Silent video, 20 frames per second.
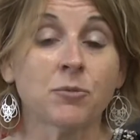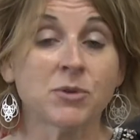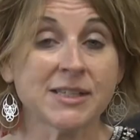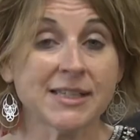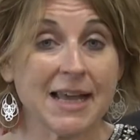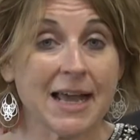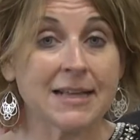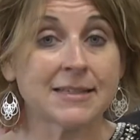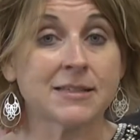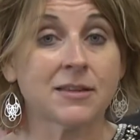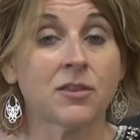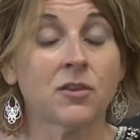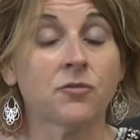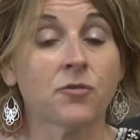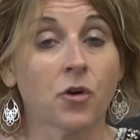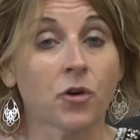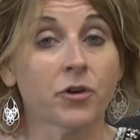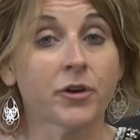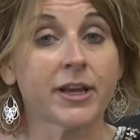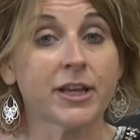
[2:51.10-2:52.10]
Wisconsin, the
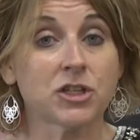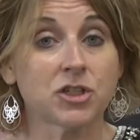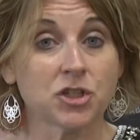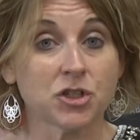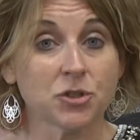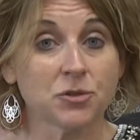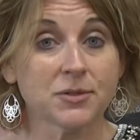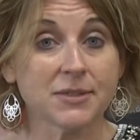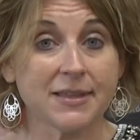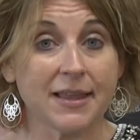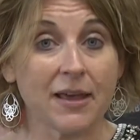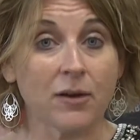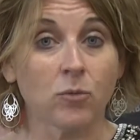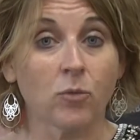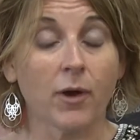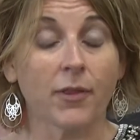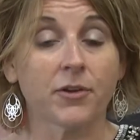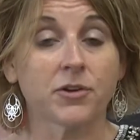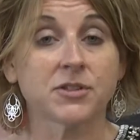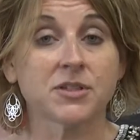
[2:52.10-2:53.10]
voter can choose then
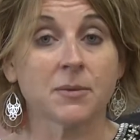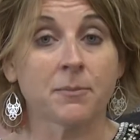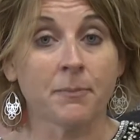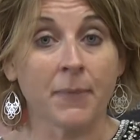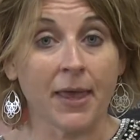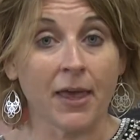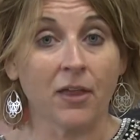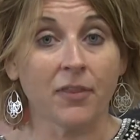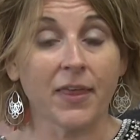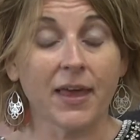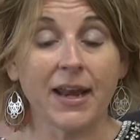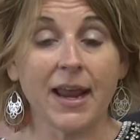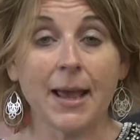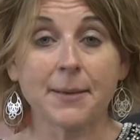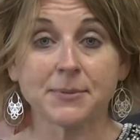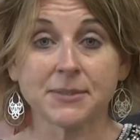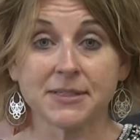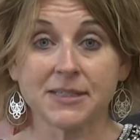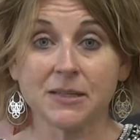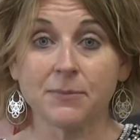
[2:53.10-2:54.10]
whether to mail that
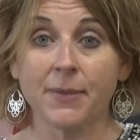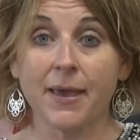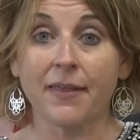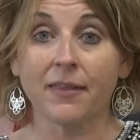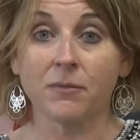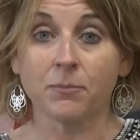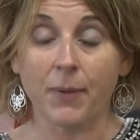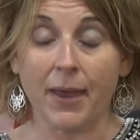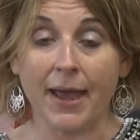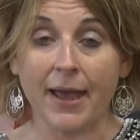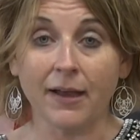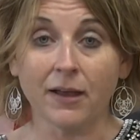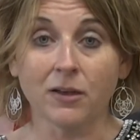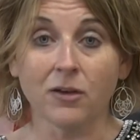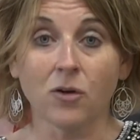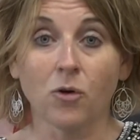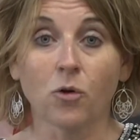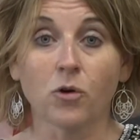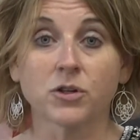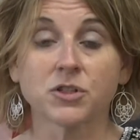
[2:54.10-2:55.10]
absentee ballot back
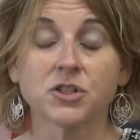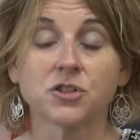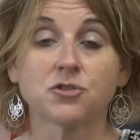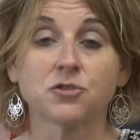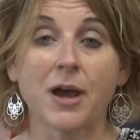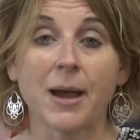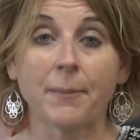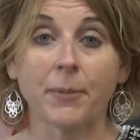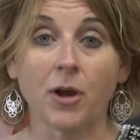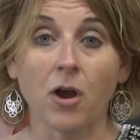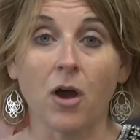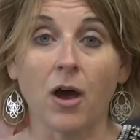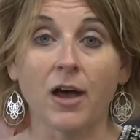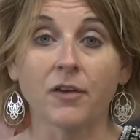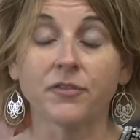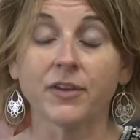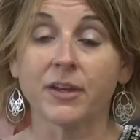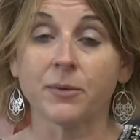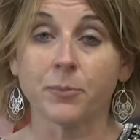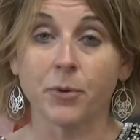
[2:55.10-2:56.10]
or to drop it
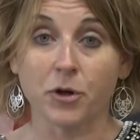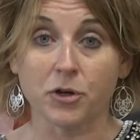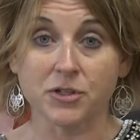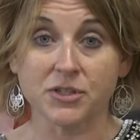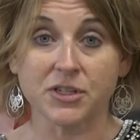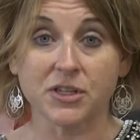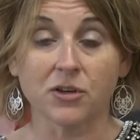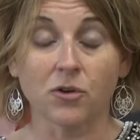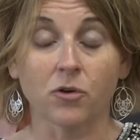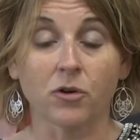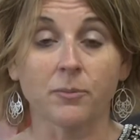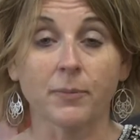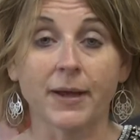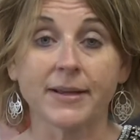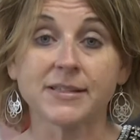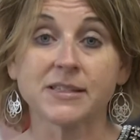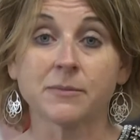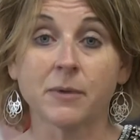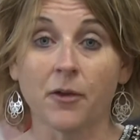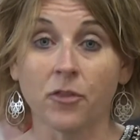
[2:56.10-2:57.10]
off in person or by
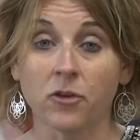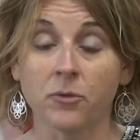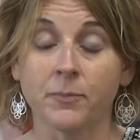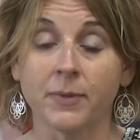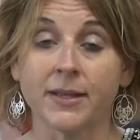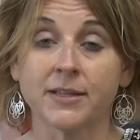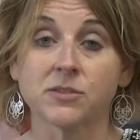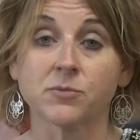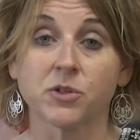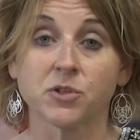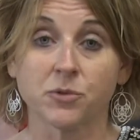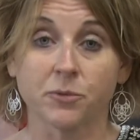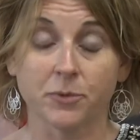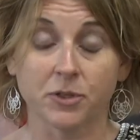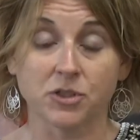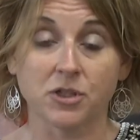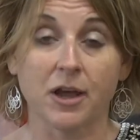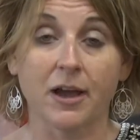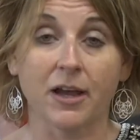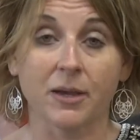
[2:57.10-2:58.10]
some other means, which we
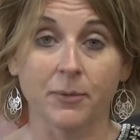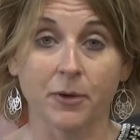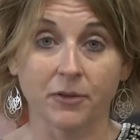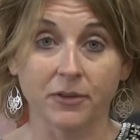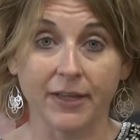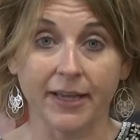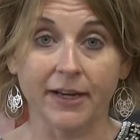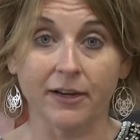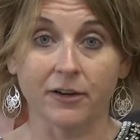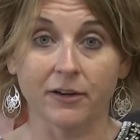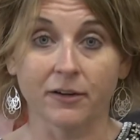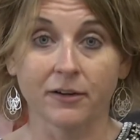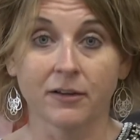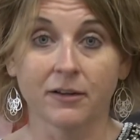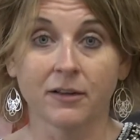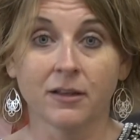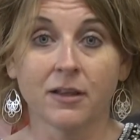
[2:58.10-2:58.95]
will talk about later.